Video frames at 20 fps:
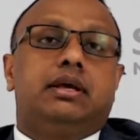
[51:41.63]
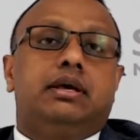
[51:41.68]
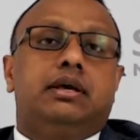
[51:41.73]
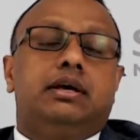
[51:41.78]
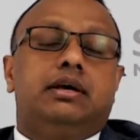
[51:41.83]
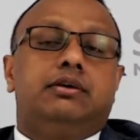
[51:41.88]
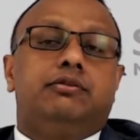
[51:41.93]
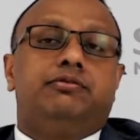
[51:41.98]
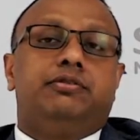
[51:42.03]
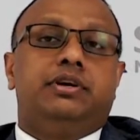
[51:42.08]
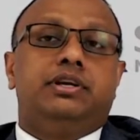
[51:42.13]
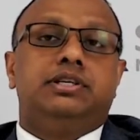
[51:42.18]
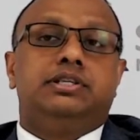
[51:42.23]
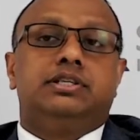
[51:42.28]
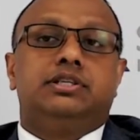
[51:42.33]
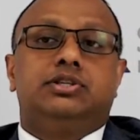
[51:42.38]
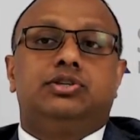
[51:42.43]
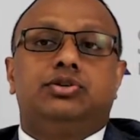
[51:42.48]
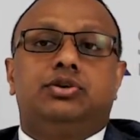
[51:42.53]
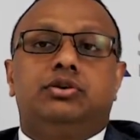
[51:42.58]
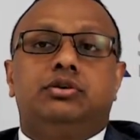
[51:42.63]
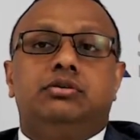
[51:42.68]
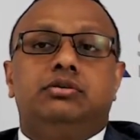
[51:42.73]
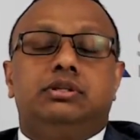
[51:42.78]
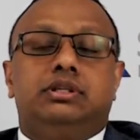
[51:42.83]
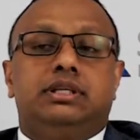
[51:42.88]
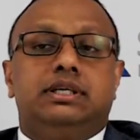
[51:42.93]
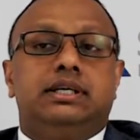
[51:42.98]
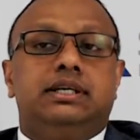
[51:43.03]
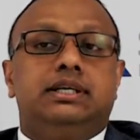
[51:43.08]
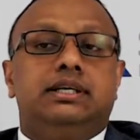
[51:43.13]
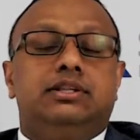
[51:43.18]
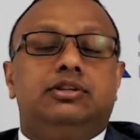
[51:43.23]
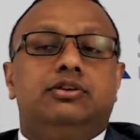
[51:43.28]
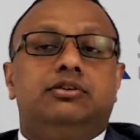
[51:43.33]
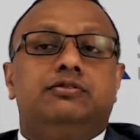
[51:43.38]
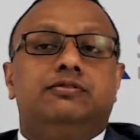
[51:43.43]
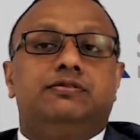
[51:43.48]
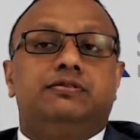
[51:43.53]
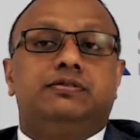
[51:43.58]
finishes on 30th
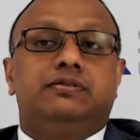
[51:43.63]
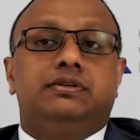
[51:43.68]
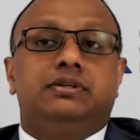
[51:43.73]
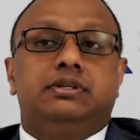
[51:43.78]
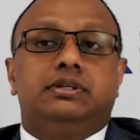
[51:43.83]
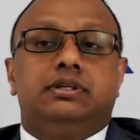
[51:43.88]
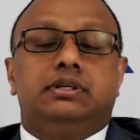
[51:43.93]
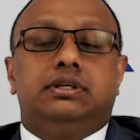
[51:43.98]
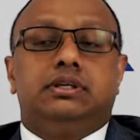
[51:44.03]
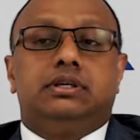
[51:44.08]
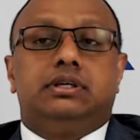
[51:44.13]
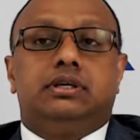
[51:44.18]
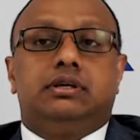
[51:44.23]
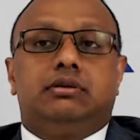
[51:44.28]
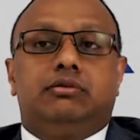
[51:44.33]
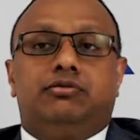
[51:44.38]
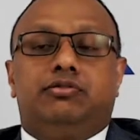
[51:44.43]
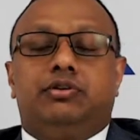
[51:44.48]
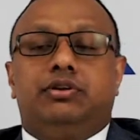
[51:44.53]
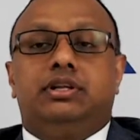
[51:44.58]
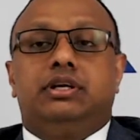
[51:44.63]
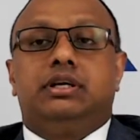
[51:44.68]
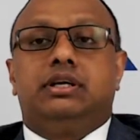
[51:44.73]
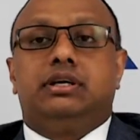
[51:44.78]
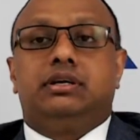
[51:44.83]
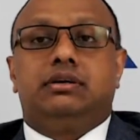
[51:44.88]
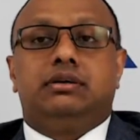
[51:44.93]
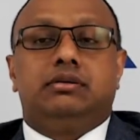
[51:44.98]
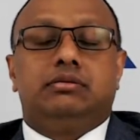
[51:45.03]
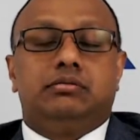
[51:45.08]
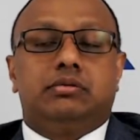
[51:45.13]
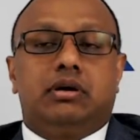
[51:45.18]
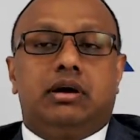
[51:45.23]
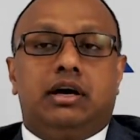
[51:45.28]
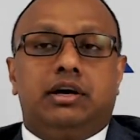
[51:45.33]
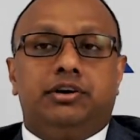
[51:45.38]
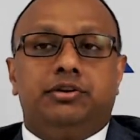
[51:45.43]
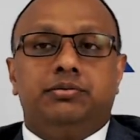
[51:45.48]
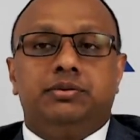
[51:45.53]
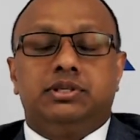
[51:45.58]
of, for the
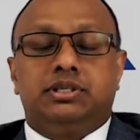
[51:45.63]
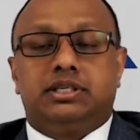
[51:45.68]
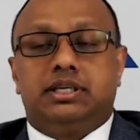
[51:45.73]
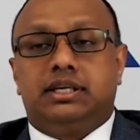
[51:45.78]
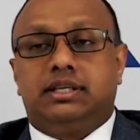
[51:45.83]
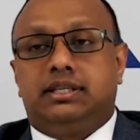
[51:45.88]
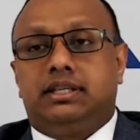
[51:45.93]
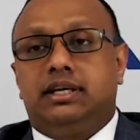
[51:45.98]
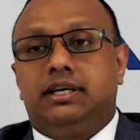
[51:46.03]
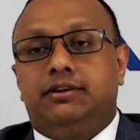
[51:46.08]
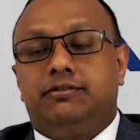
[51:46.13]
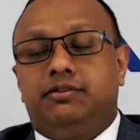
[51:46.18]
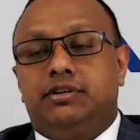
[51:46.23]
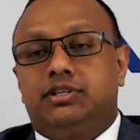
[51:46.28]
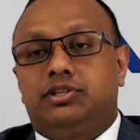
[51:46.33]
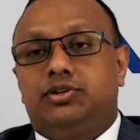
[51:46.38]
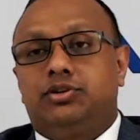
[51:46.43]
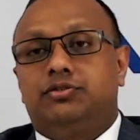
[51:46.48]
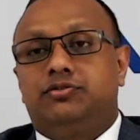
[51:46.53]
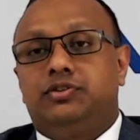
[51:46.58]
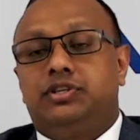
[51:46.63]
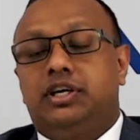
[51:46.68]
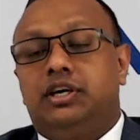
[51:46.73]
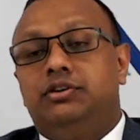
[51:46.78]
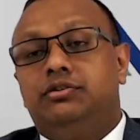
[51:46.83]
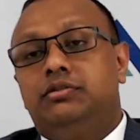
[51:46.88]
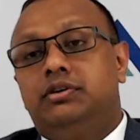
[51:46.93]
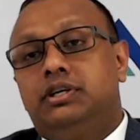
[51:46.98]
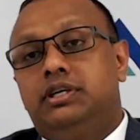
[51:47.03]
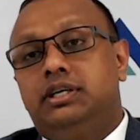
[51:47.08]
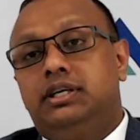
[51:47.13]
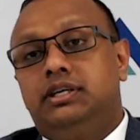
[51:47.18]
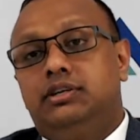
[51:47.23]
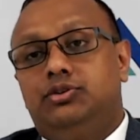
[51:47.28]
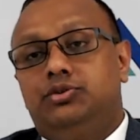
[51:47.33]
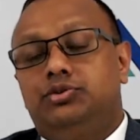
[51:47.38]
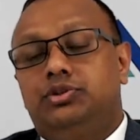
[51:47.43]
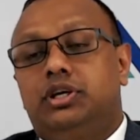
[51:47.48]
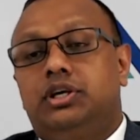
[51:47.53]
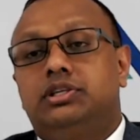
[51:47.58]
argument's sake, 31st of January
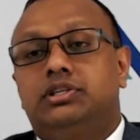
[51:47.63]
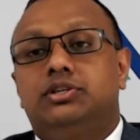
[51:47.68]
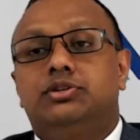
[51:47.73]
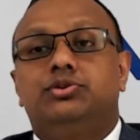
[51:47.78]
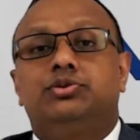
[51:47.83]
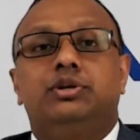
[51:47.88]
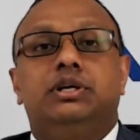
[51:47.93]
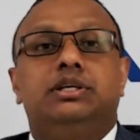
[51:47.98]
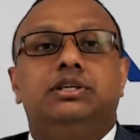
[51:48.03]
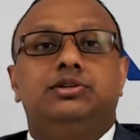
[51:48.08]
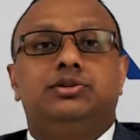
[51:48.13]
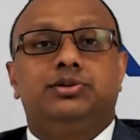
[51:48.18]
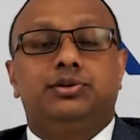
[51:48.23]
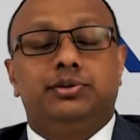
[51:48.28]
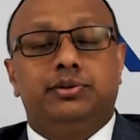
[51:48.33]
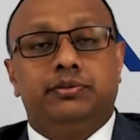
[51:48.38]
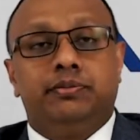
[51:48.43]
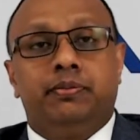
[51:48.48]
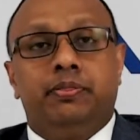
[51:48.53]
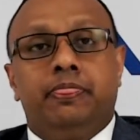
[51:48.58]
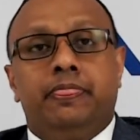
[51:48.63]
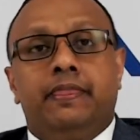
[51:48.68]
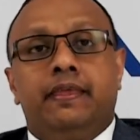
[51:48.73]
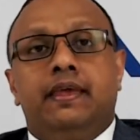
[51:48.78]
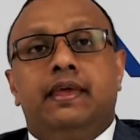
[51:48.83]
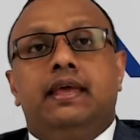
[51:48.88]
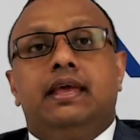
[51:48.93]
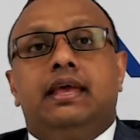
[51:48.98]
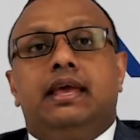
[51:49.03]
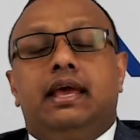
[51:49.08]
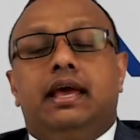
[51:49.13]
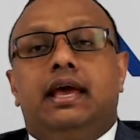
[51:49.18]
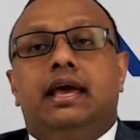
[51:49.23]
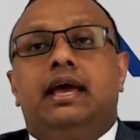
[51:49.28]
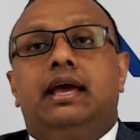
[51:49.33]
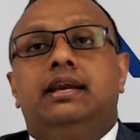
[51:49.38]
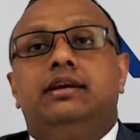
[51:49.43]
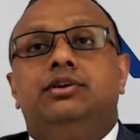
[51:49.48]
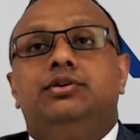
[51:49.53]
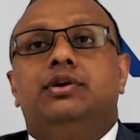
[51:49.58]
2022,
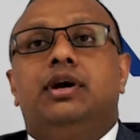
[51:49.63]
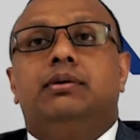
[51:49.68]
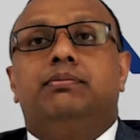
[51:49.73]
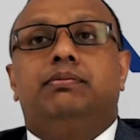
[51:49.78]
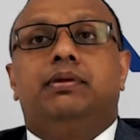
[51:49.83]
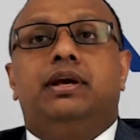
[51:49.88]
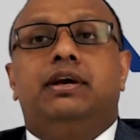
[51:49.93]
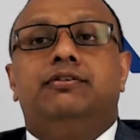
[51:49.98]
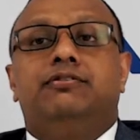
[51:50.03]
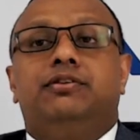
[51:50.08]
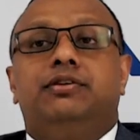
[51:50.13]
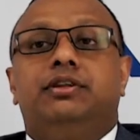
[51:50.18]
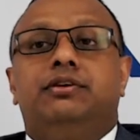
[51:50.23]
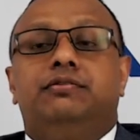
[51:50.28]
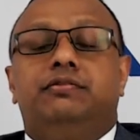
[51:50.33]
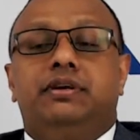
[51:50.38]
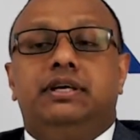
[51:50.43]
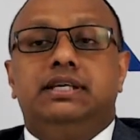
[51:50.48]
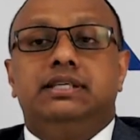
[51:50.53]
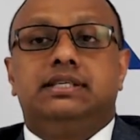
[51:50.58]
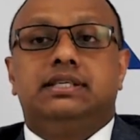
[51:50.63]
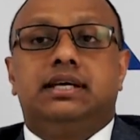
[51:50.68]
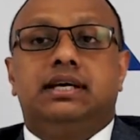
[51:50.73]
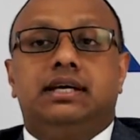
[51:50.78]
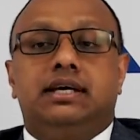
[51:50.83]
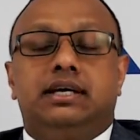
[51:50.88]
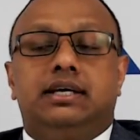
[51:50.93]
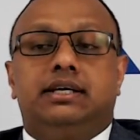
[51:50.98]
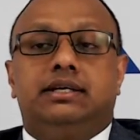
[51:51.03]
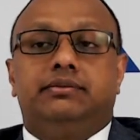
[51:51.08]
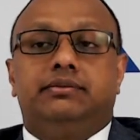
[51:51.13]
and you apply for the visa